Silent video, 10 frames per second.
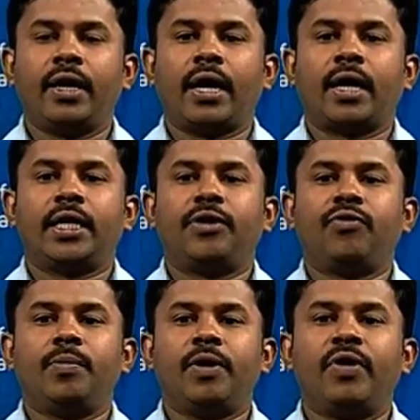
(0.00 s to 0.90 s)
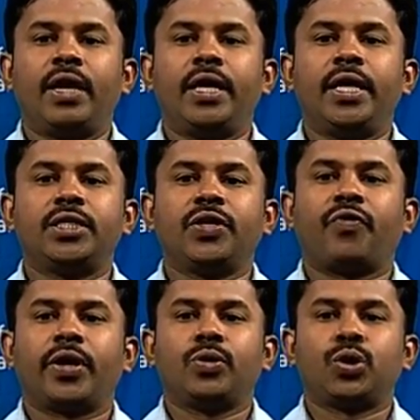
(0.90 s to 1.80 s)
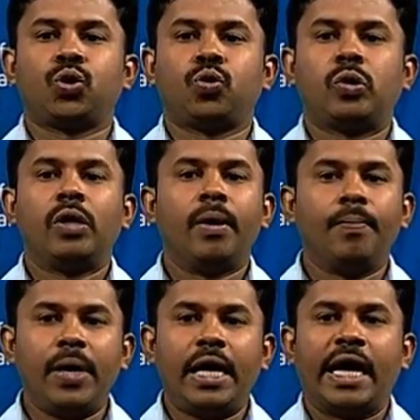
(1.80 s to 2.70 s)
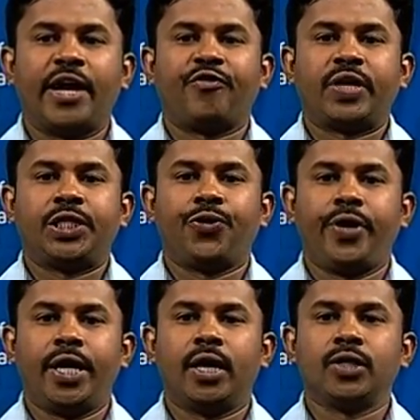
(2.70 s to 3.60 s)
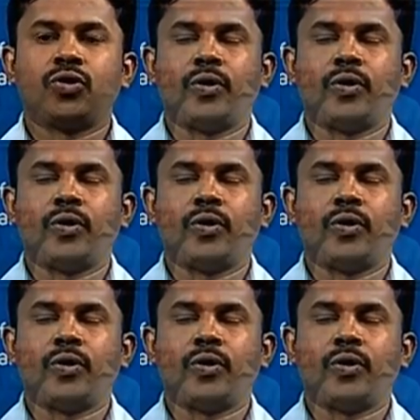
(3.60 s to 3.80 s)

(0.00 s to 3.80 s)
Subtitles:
and it will be very easy for you to be an effective reader. So,